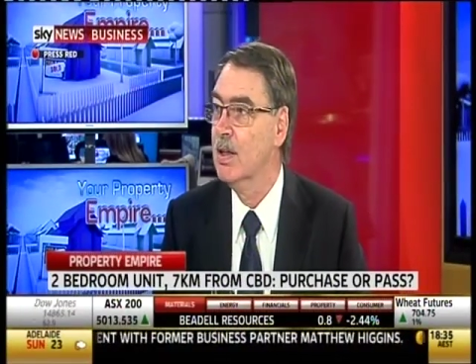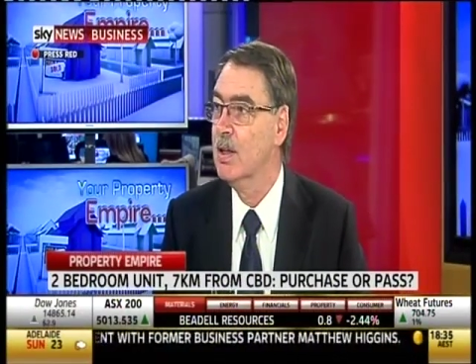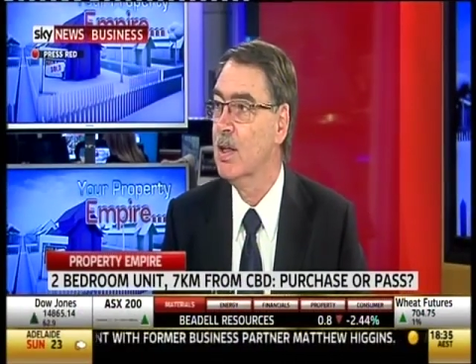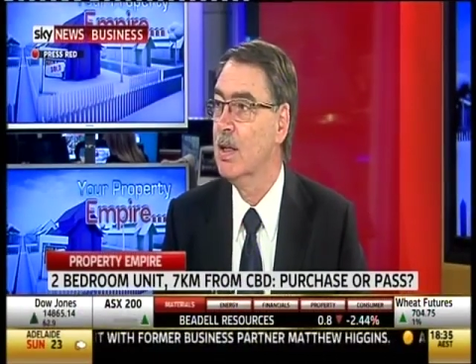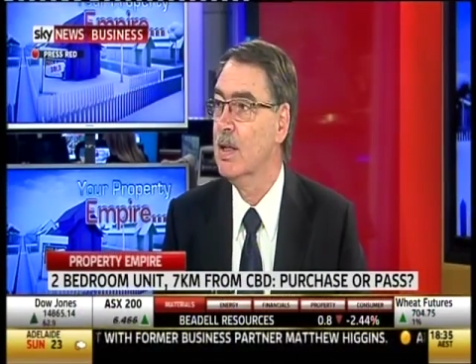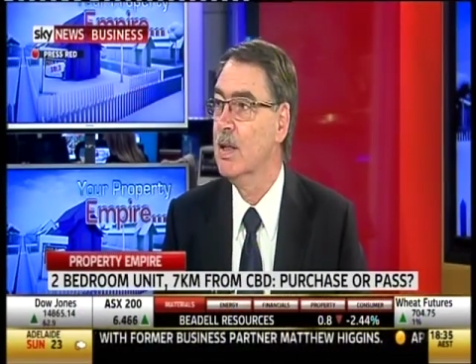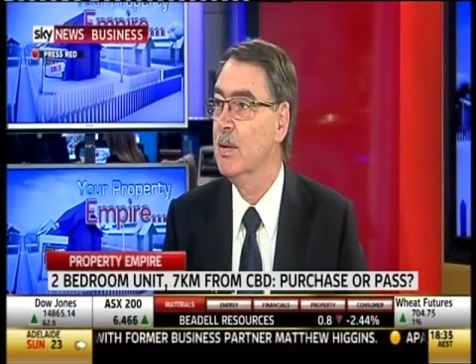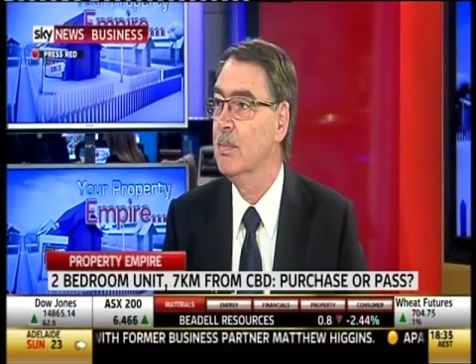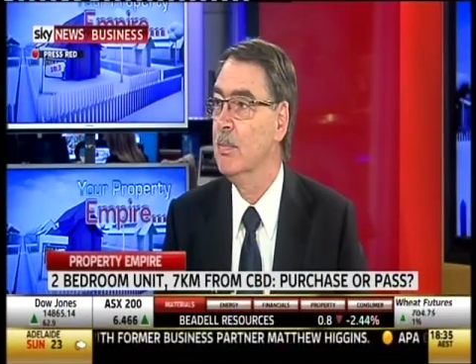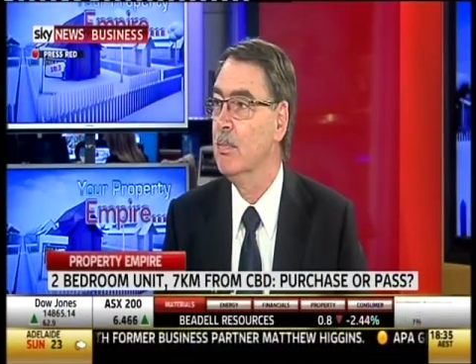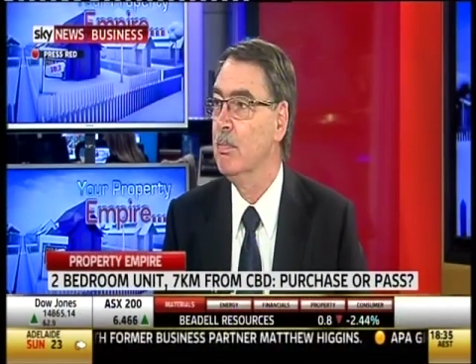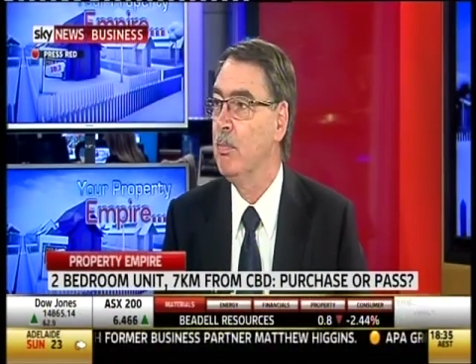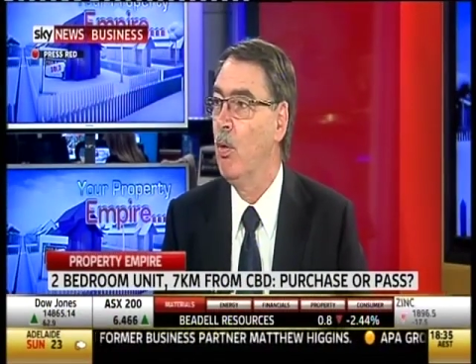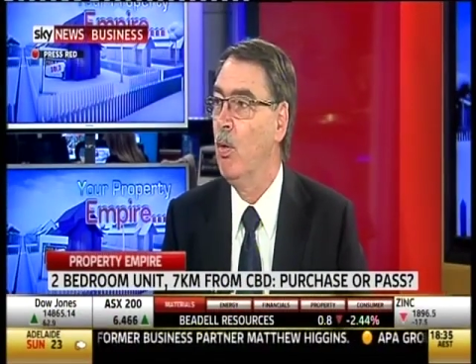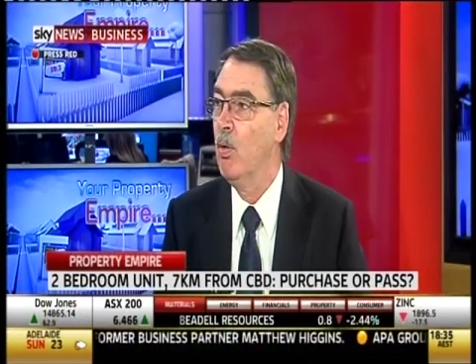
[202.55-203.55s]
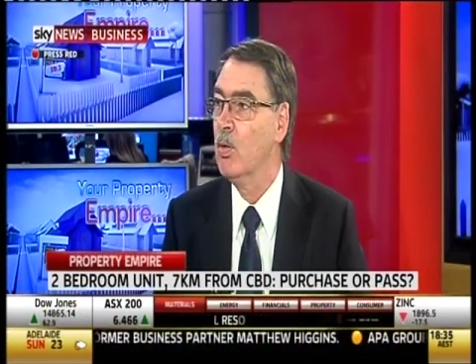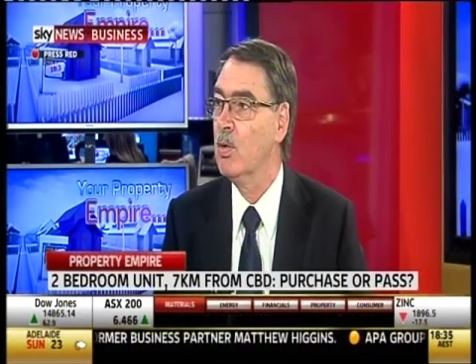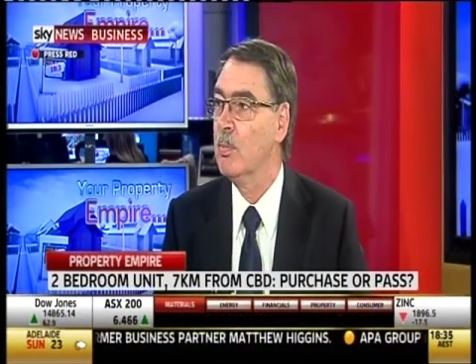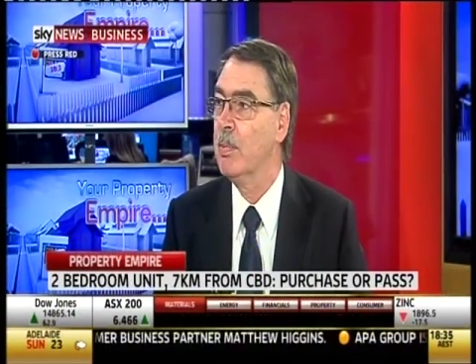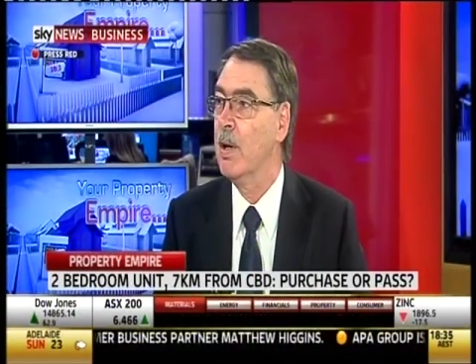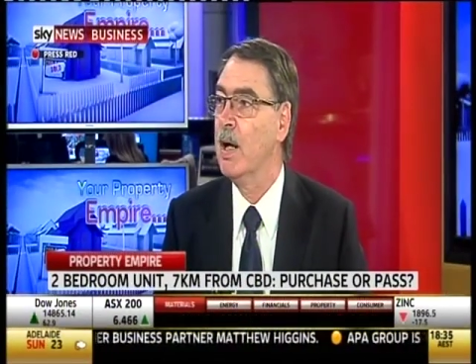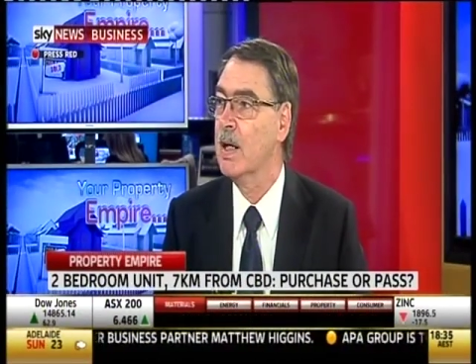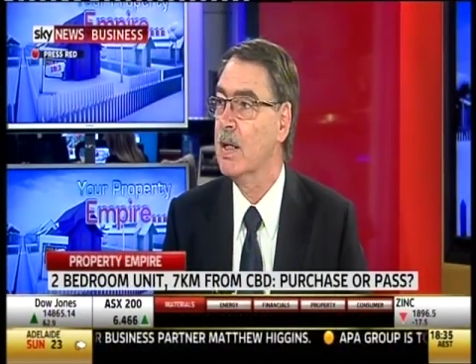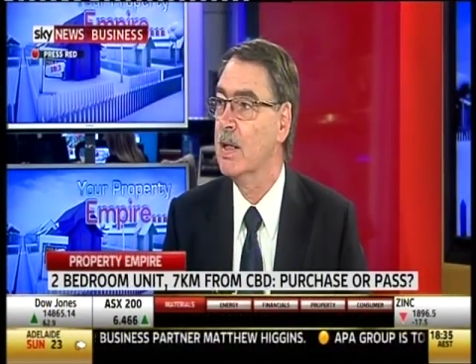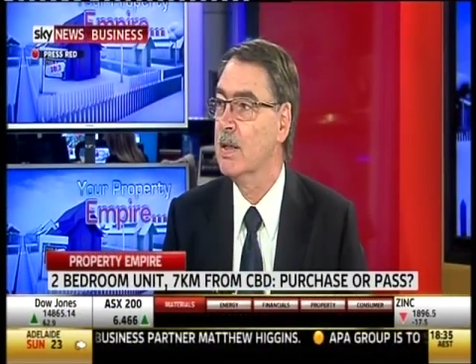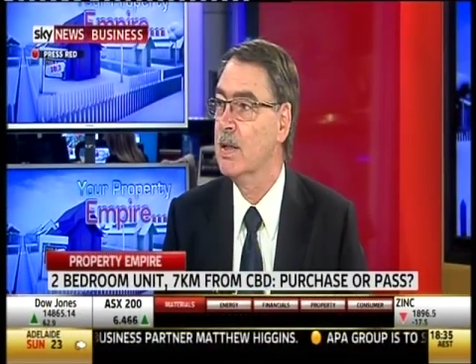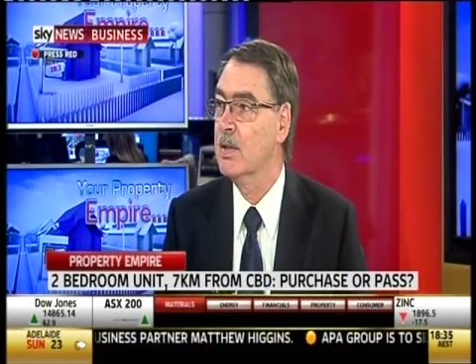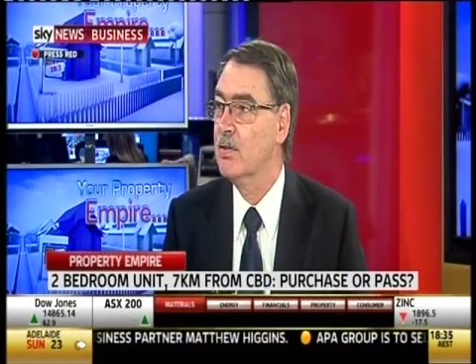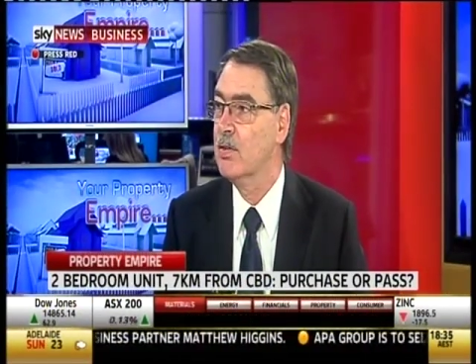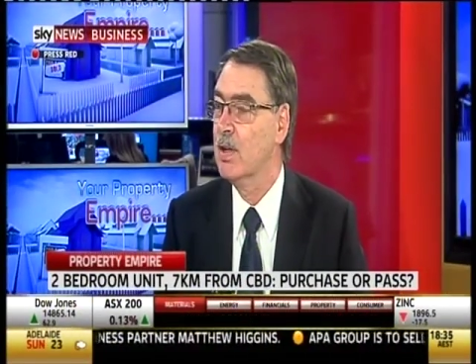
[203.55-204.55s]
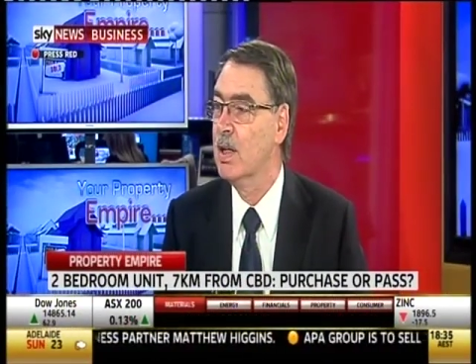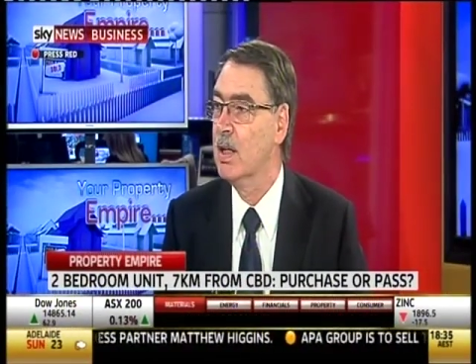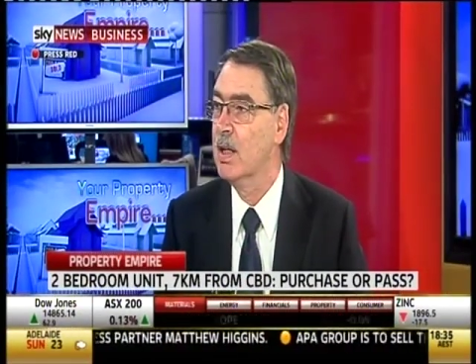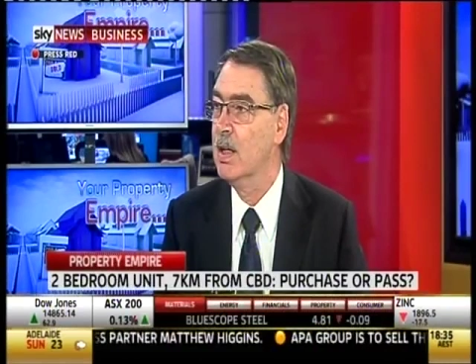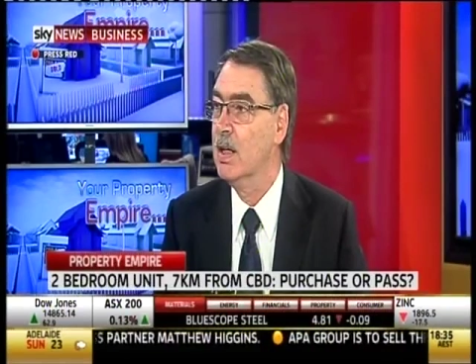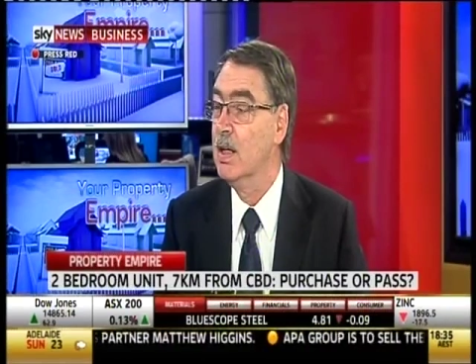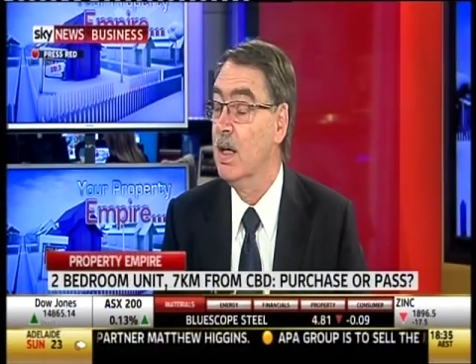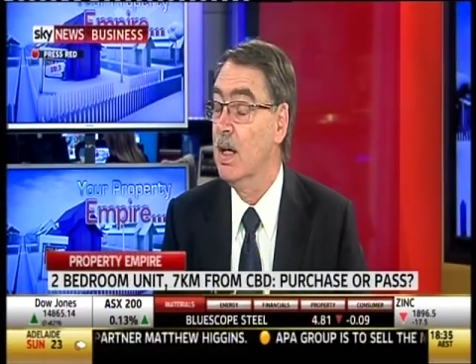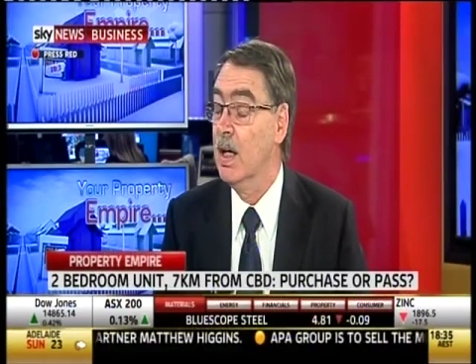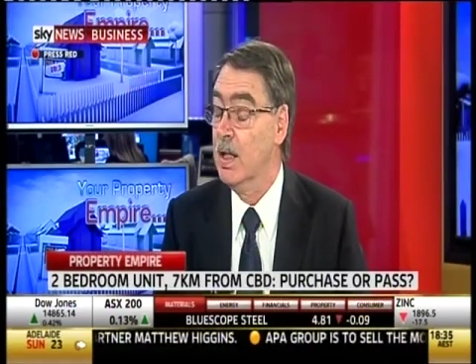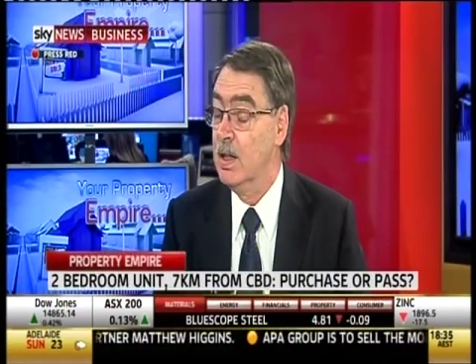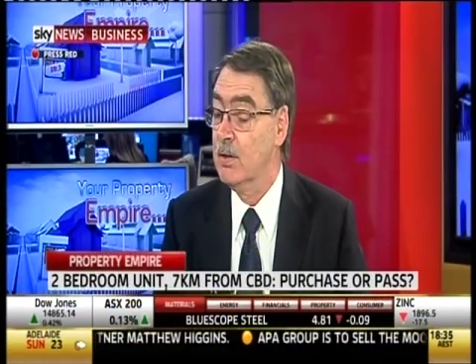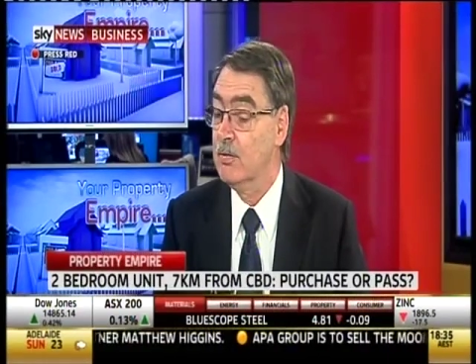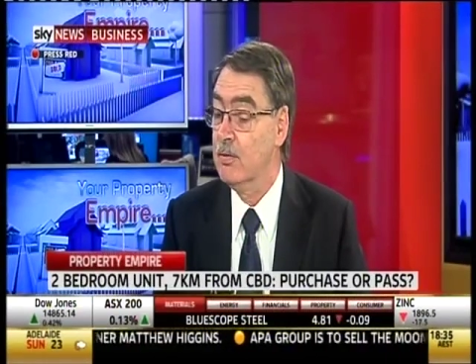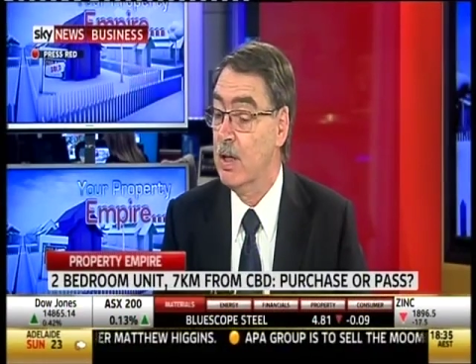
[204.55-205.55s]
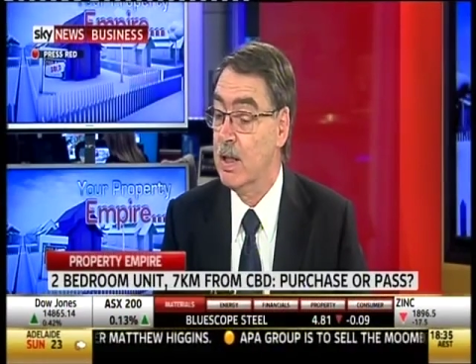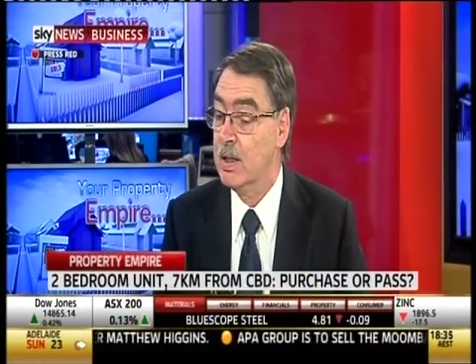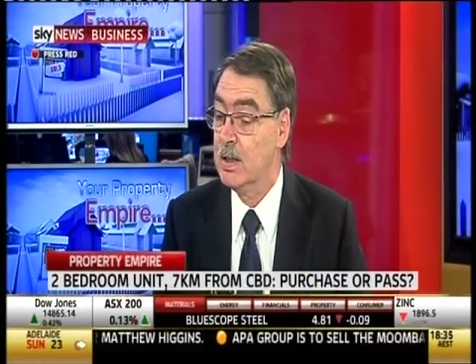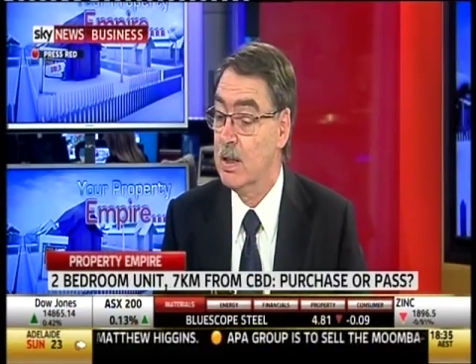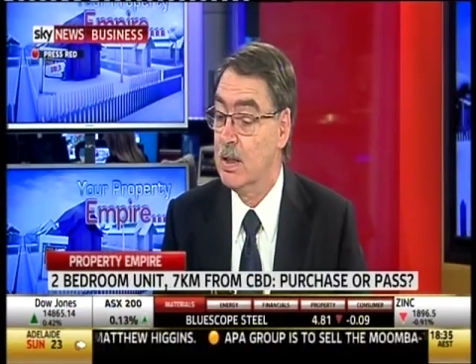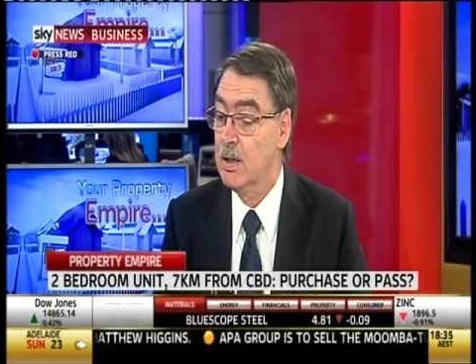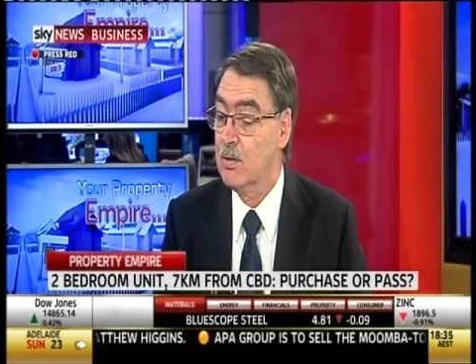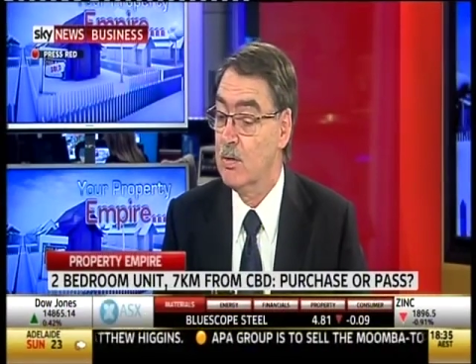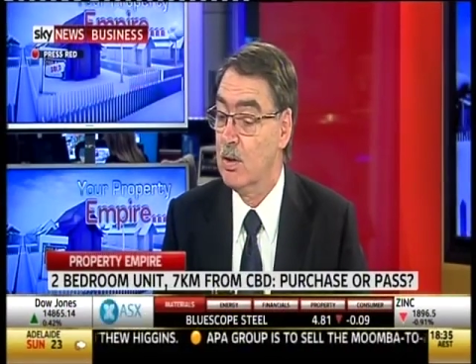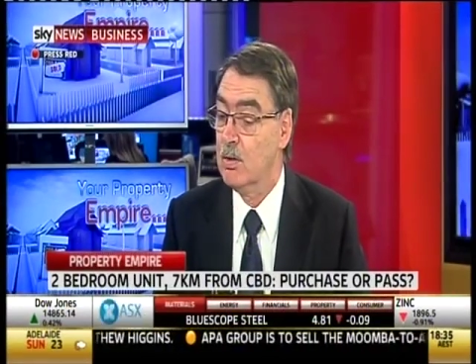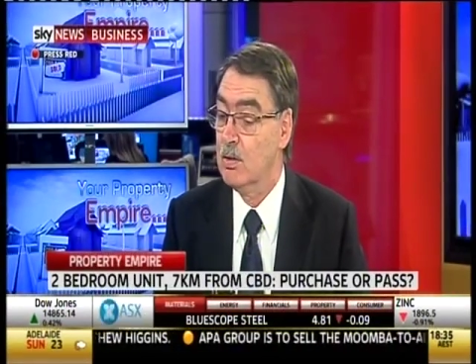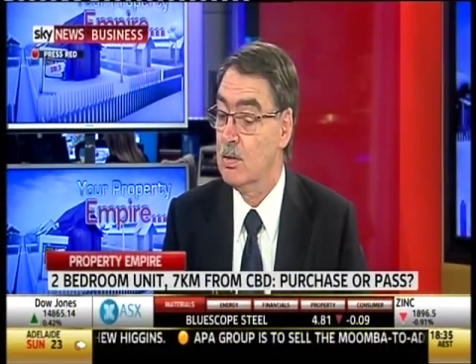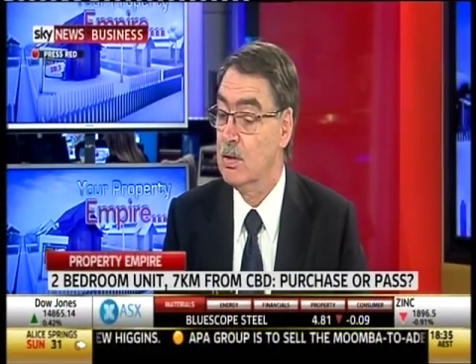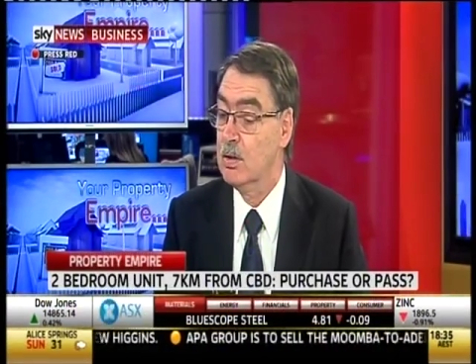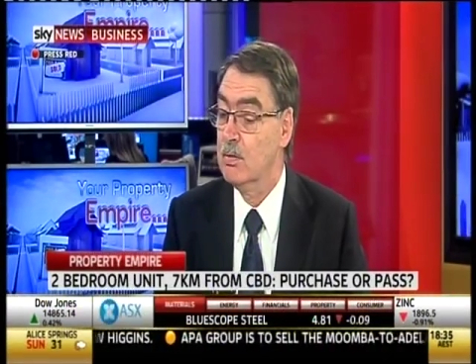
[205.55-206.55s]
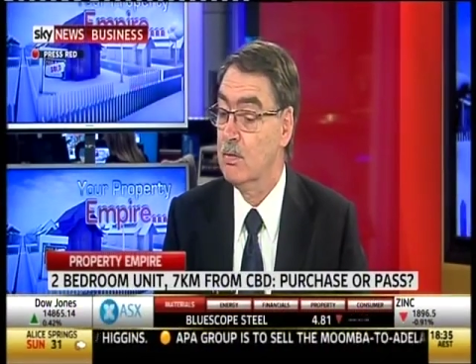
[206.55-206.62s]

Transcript: the poorer parking that's there and the fact that it sold